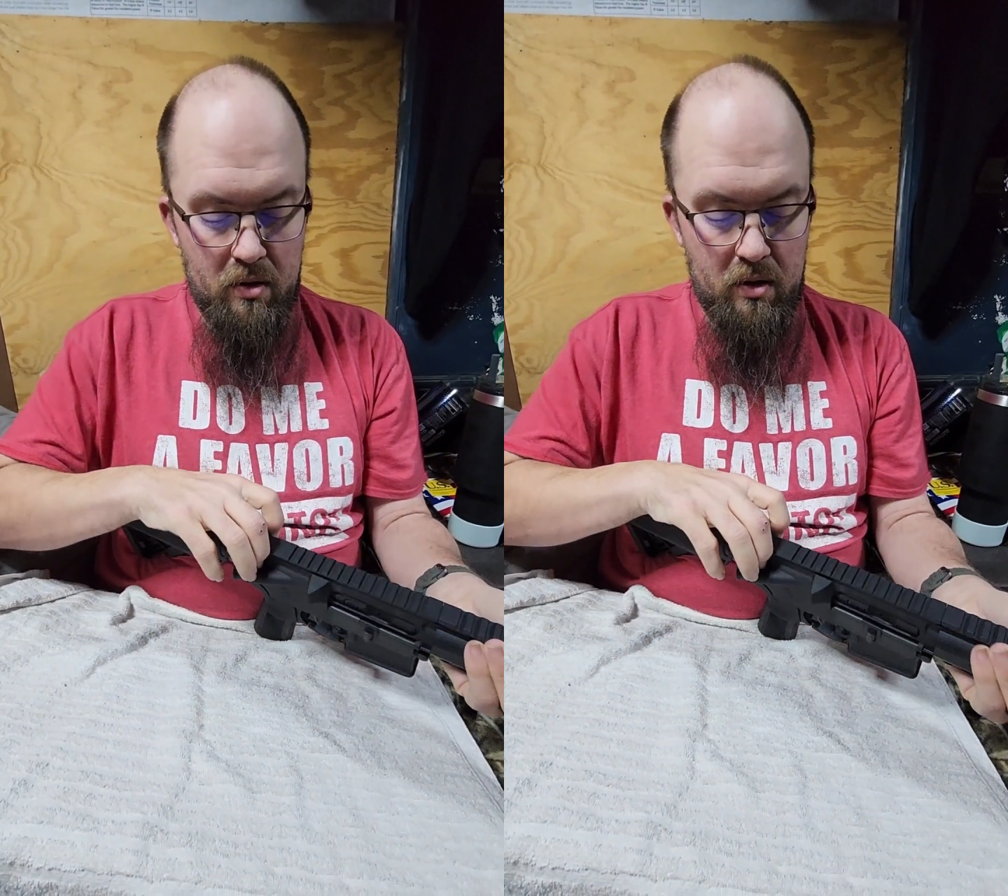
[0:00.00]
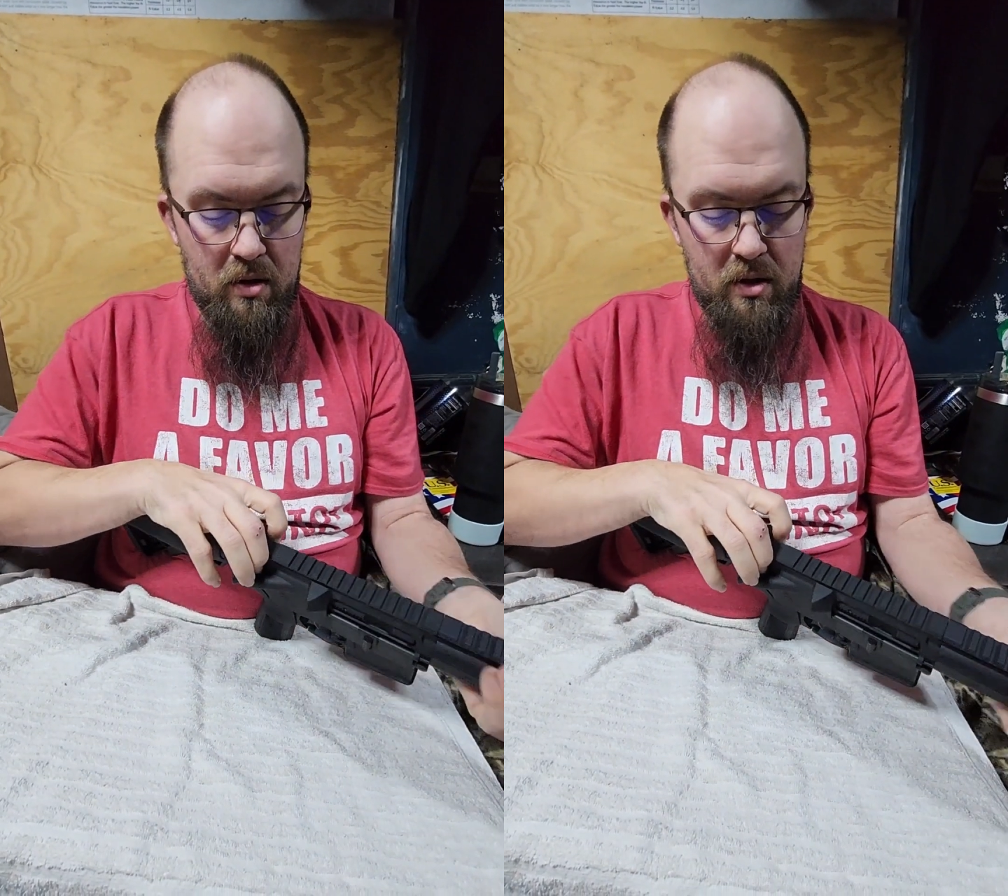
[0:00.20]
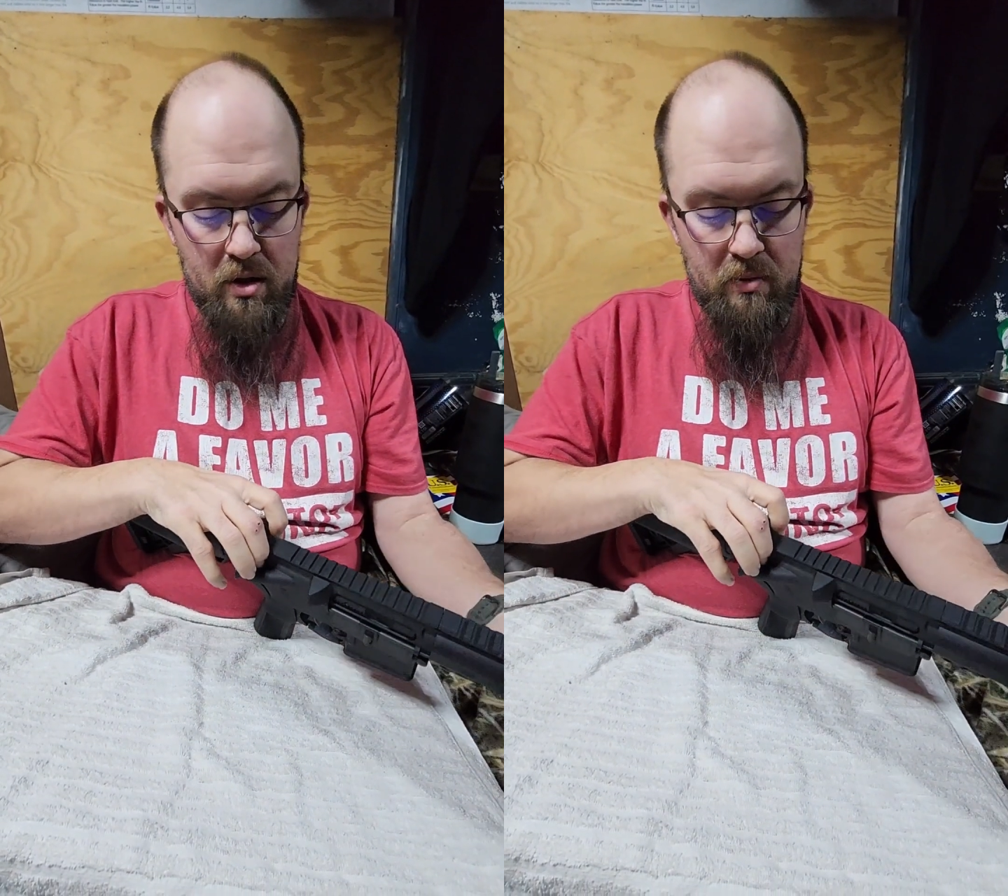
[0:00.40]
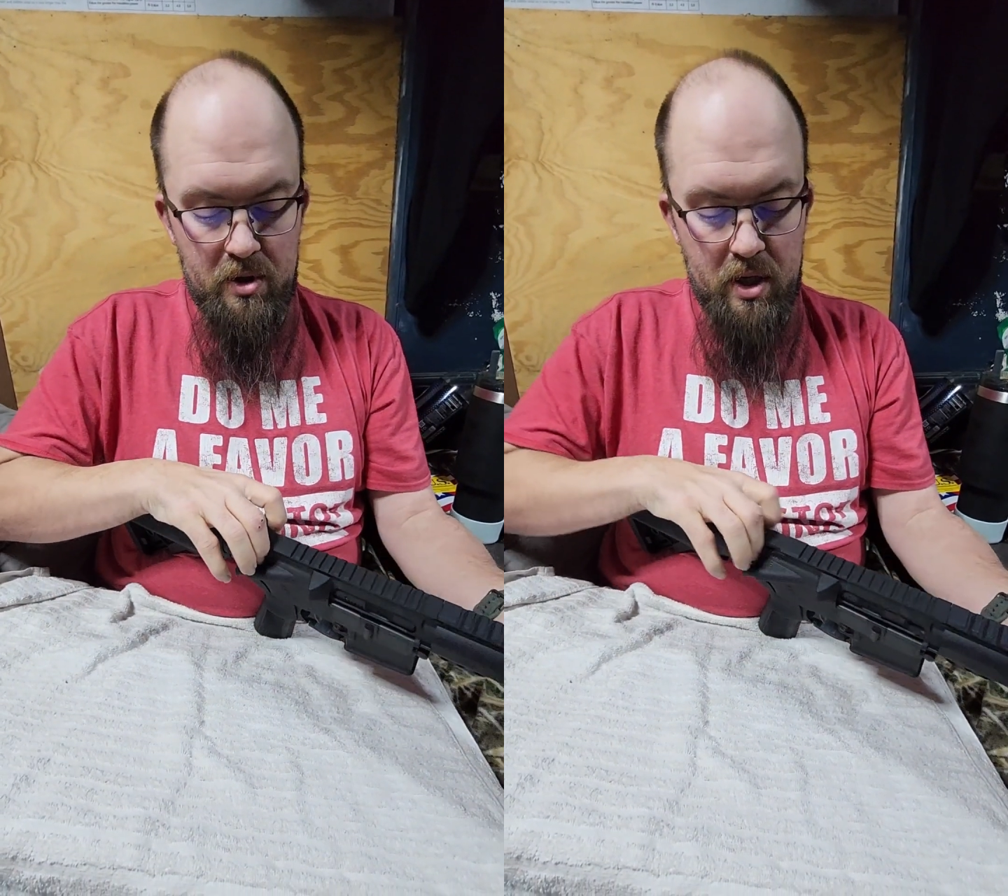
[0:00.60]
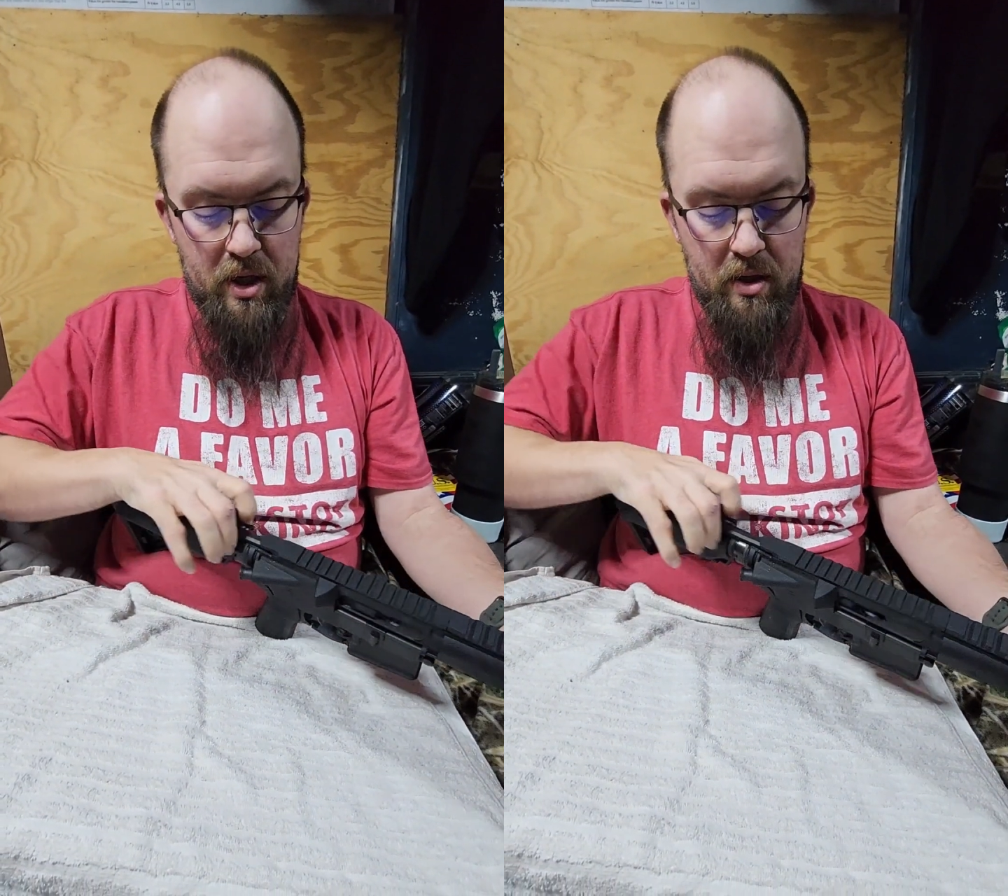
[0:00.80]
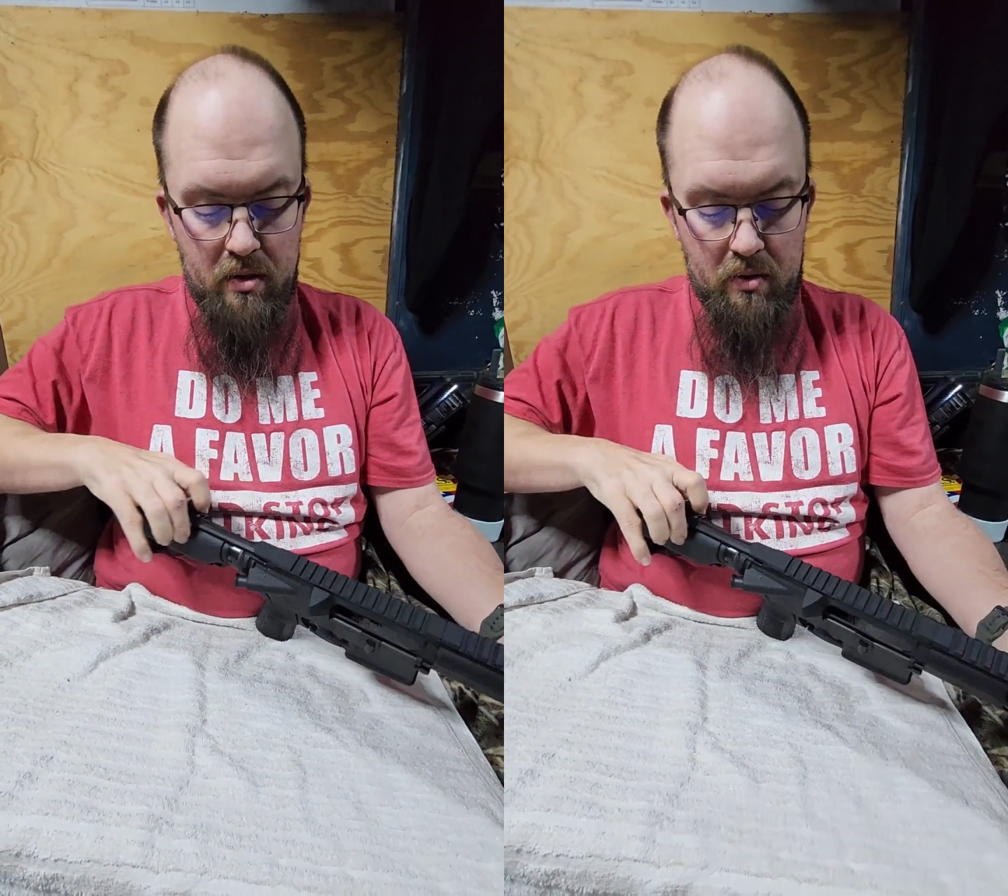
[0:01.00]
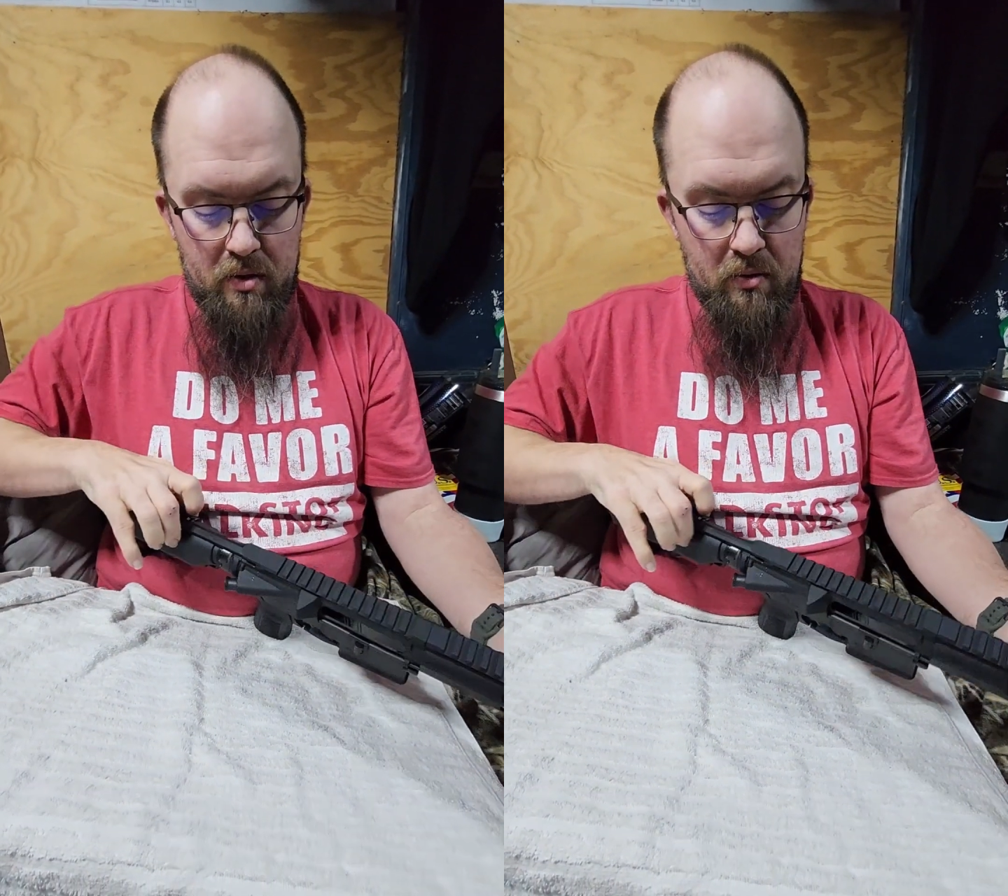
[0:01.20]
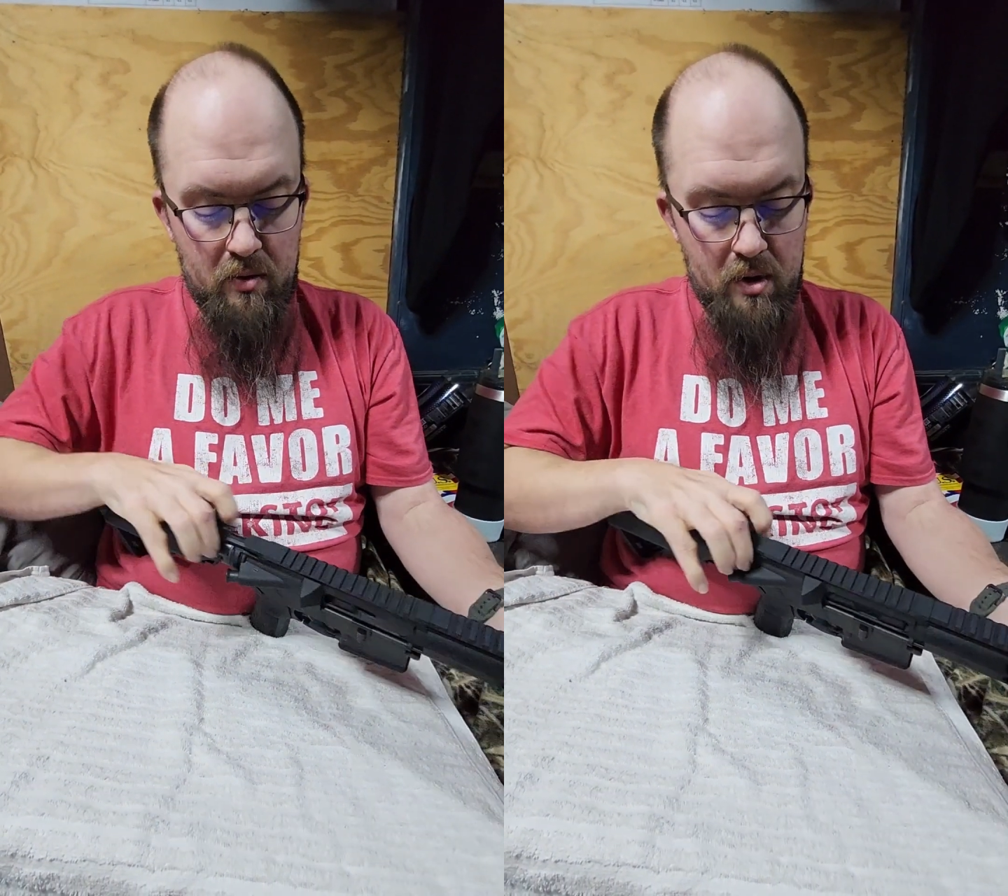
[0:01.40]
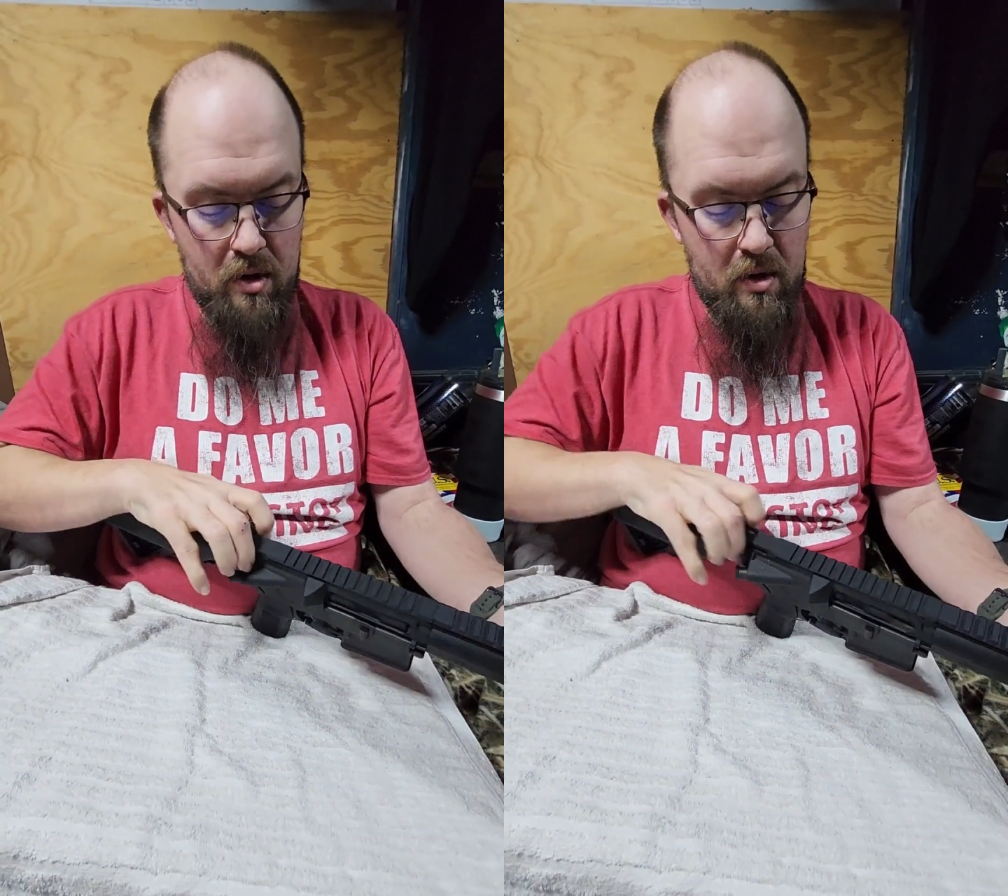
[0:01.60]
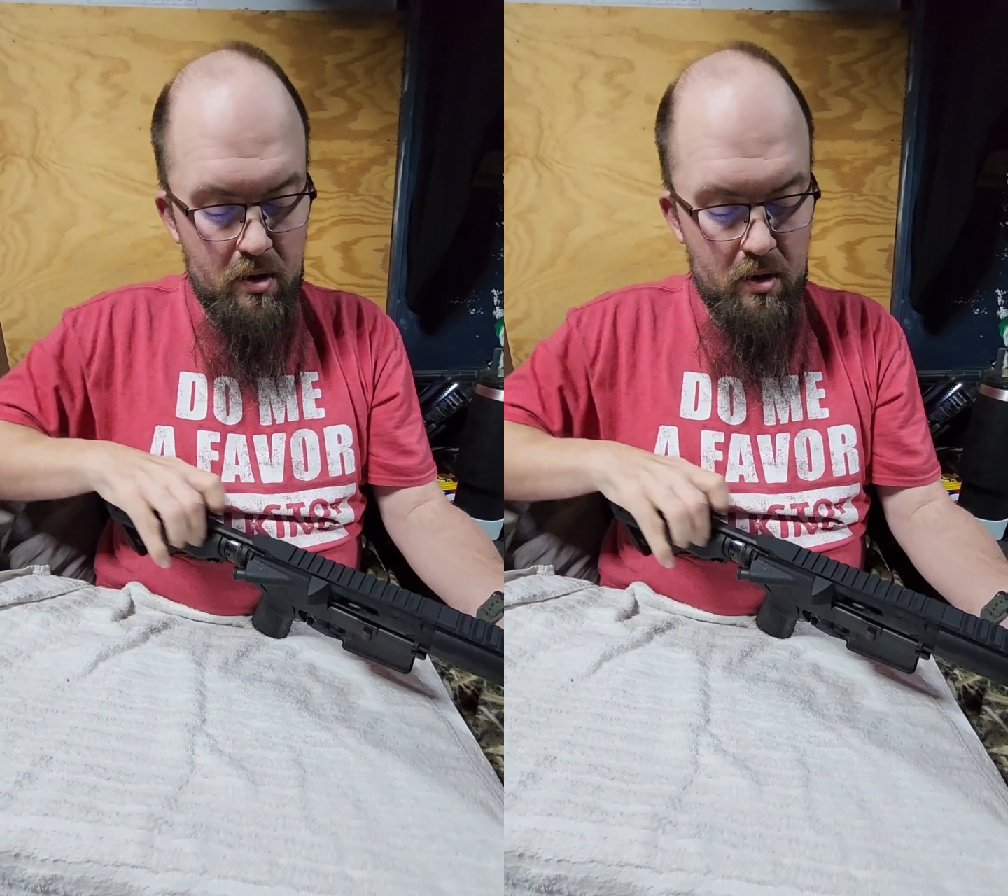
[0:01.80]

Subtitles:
Gonna double check it. 1,